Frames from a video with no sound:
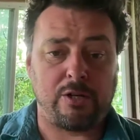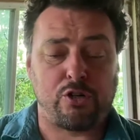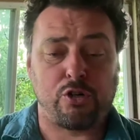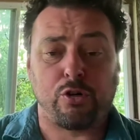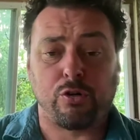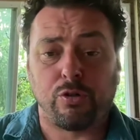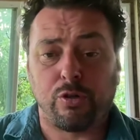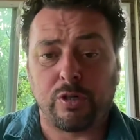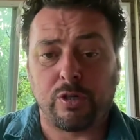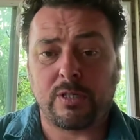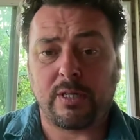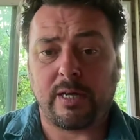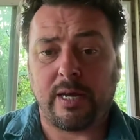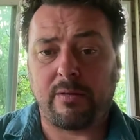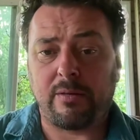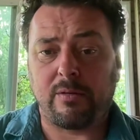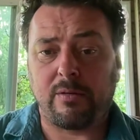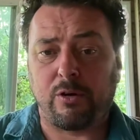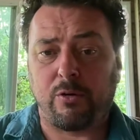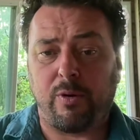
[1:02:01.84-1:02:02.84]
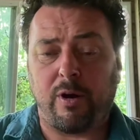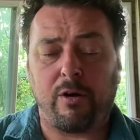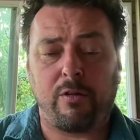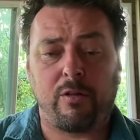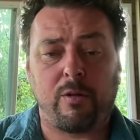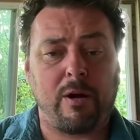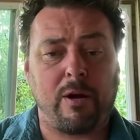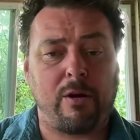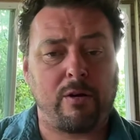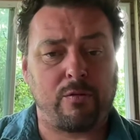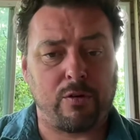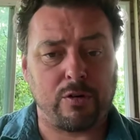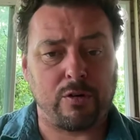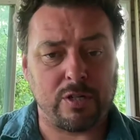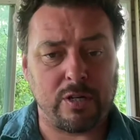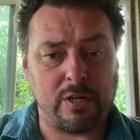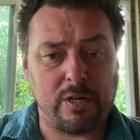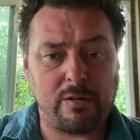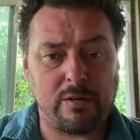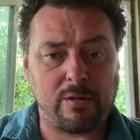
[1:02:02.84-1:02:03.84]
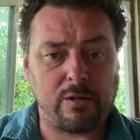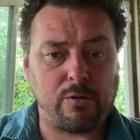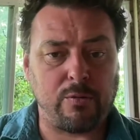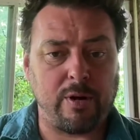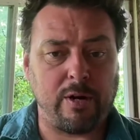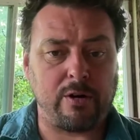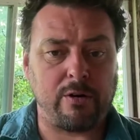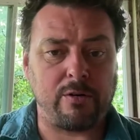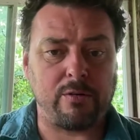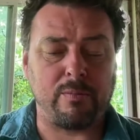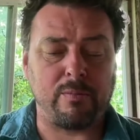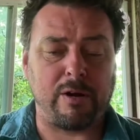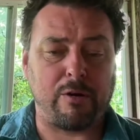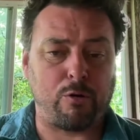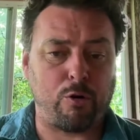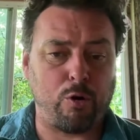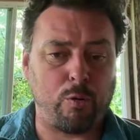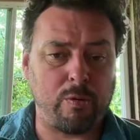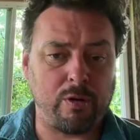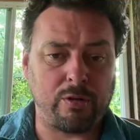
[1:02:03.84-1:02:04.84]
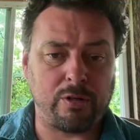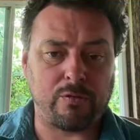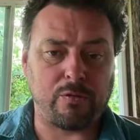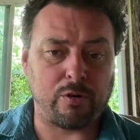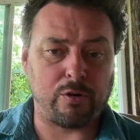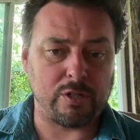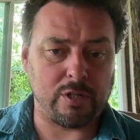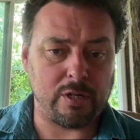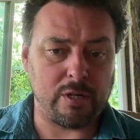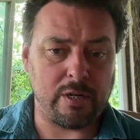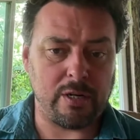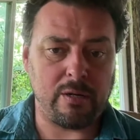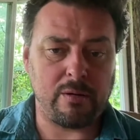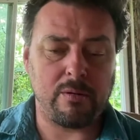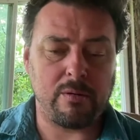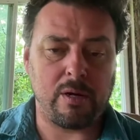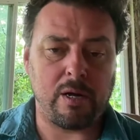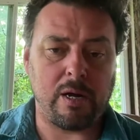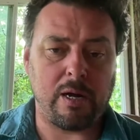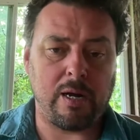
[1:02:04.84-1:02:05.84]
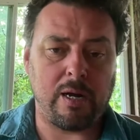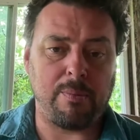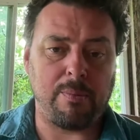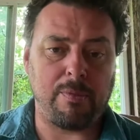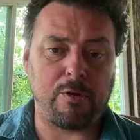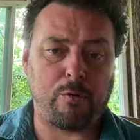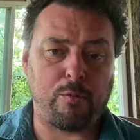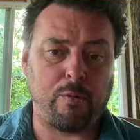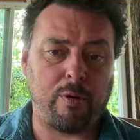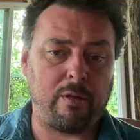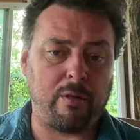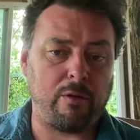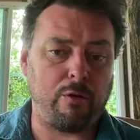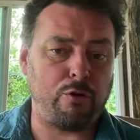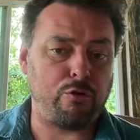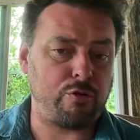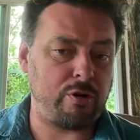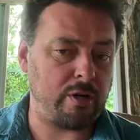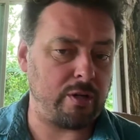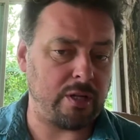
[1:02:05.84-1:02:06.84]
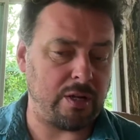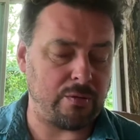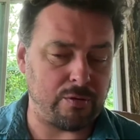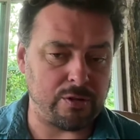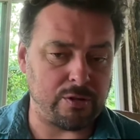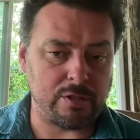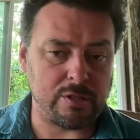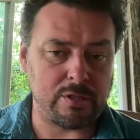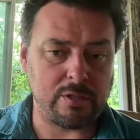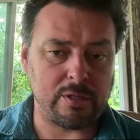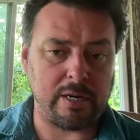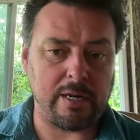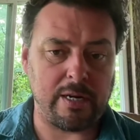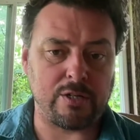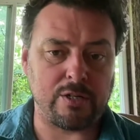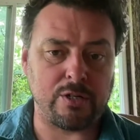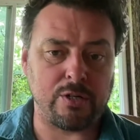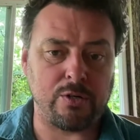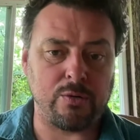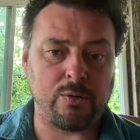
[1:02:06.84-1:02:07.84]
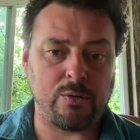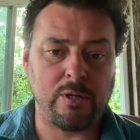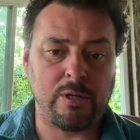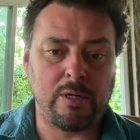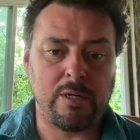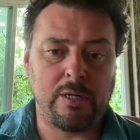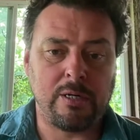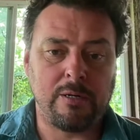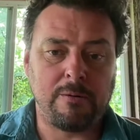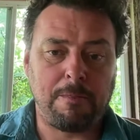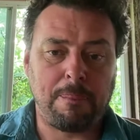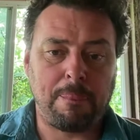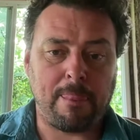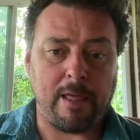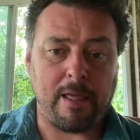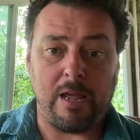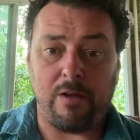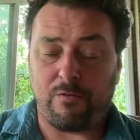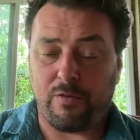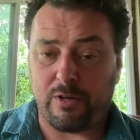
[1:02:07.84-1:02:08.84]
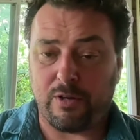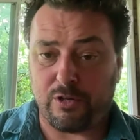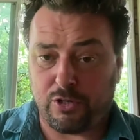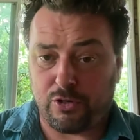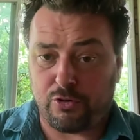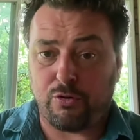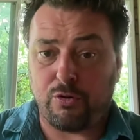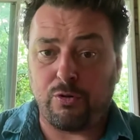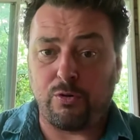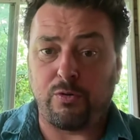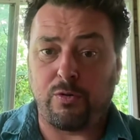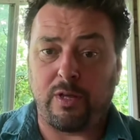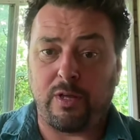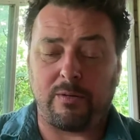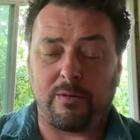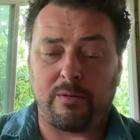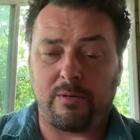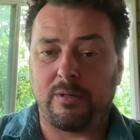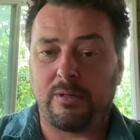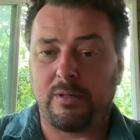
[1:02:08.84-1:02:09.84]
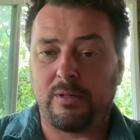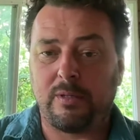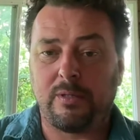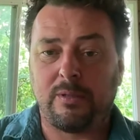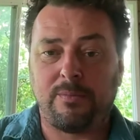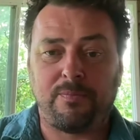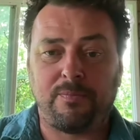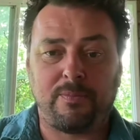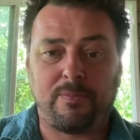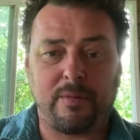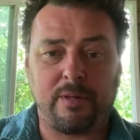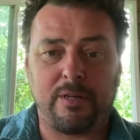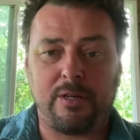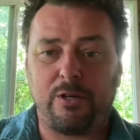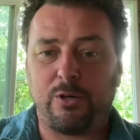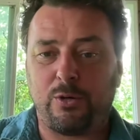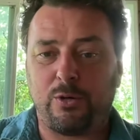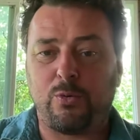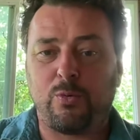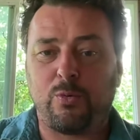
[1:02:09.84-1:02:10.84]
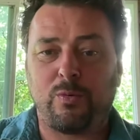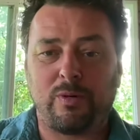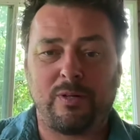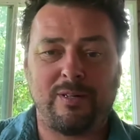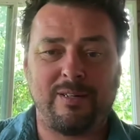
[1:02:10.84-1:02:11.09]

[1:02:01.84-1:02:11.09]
sure looks like the greater the biodiversity, the greater the microbial diversity, the greater the nutrient levels. And so if it's true that, you know,